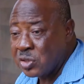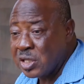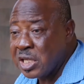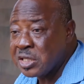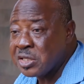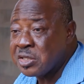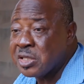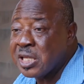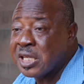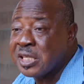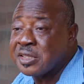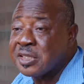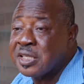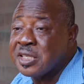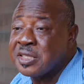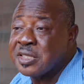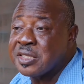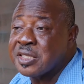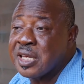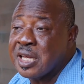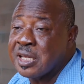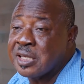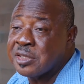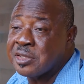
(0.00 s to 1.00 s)
let your
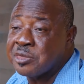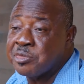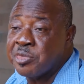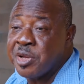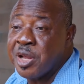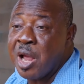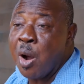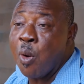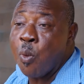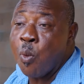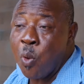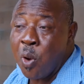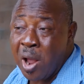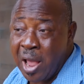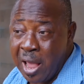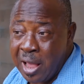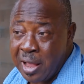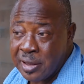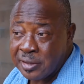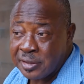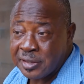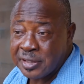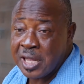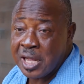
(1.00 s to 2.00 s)
sisters be
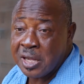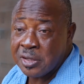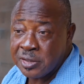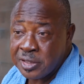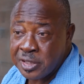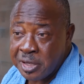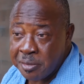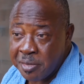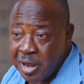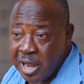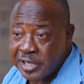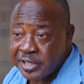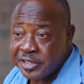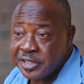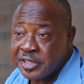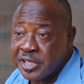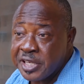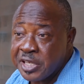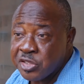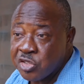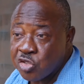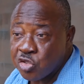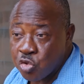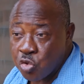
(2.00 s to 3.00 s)
aware. Tell them I
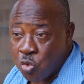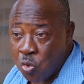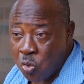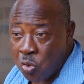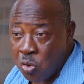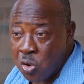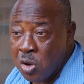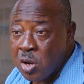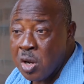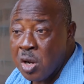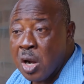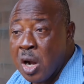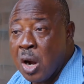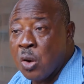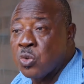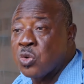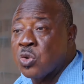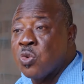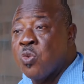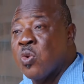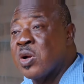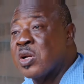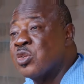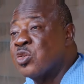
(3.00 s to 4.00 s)
said so. I
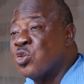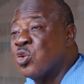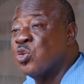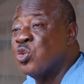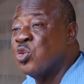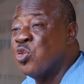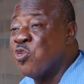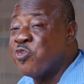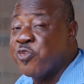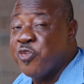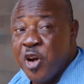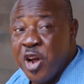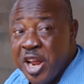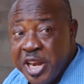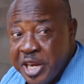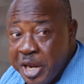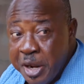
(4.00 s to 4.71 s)
wouldn't want to look for